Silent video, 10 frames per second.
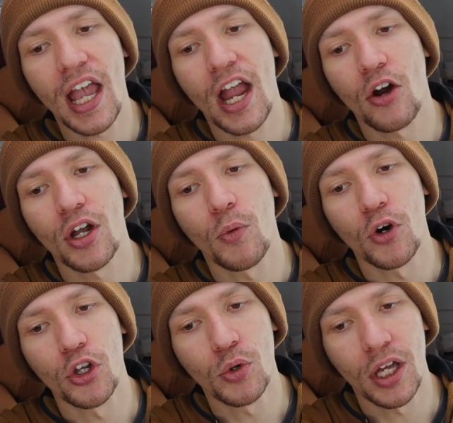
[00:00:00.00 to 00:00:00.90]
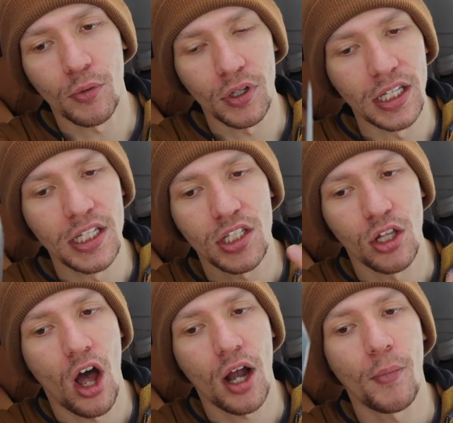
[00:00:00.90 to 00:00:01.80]
area where you can release the
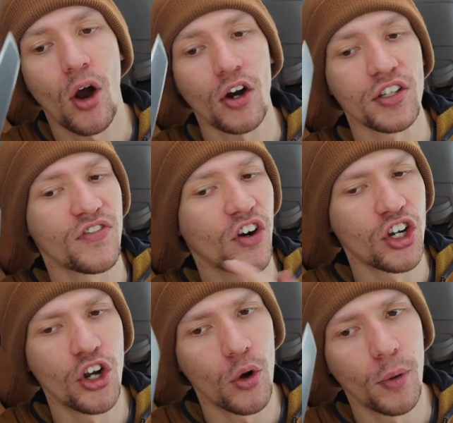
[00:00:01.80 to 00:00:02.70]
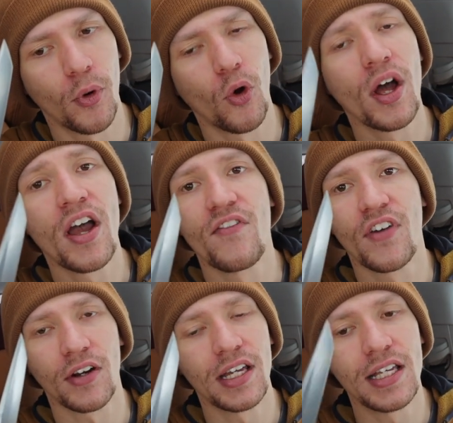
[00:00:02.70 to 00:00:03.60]
lock bar. It's very notable,
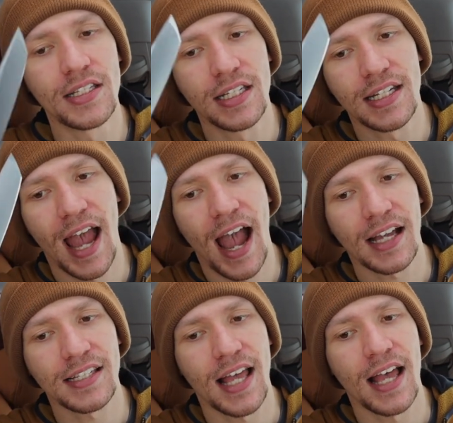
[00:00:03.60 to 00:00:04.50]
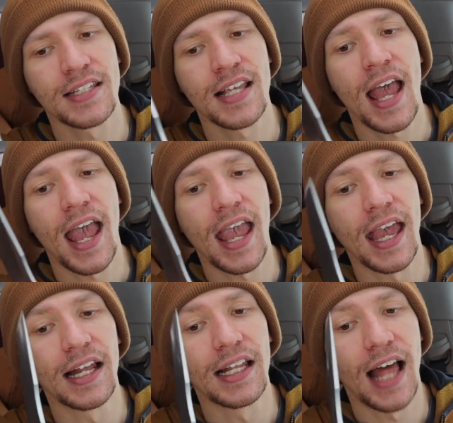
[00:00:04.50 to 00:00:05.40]
very easy to access,
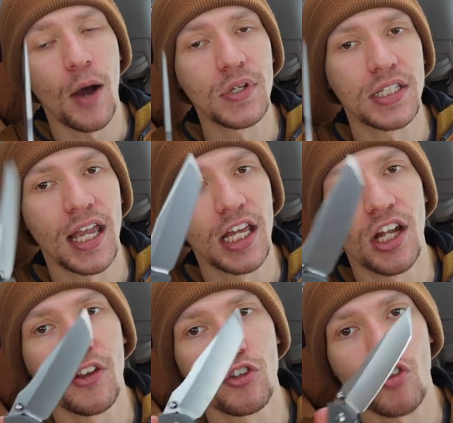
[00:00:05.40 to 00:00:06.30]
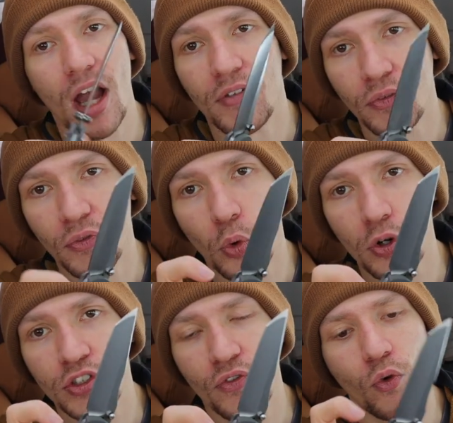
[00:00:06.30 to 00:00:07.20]
and that was a, another driving
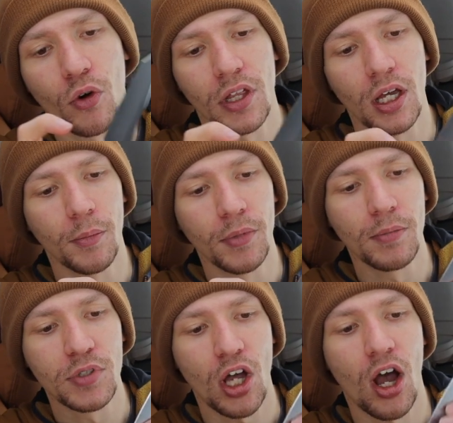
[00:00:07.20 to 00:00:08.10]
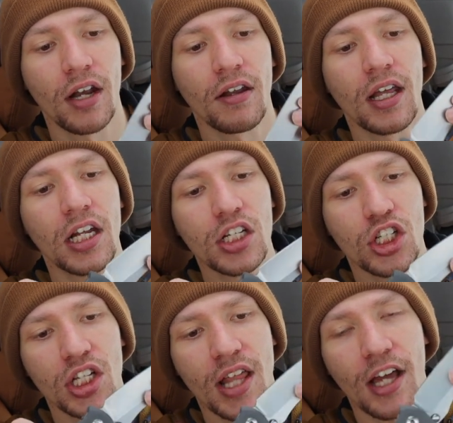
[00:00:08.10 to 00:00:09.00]
force for the Umnumzaan. In
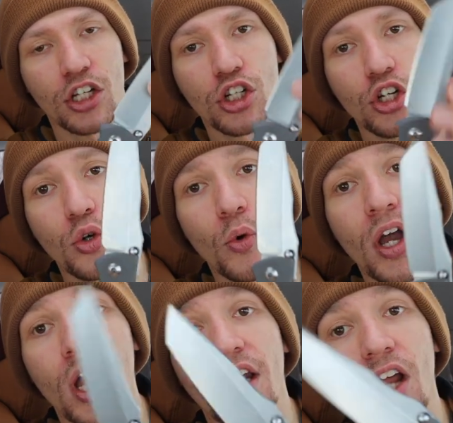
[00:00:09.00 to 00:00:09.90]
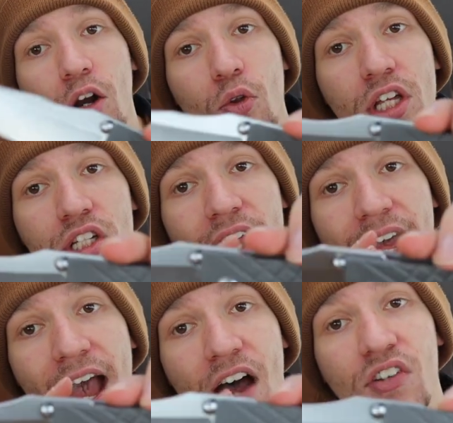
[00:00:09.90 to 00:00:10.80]
addition to that, too, not only do
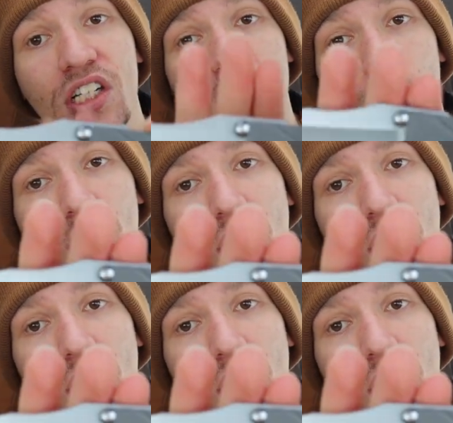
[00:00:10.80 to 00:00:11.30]
they have double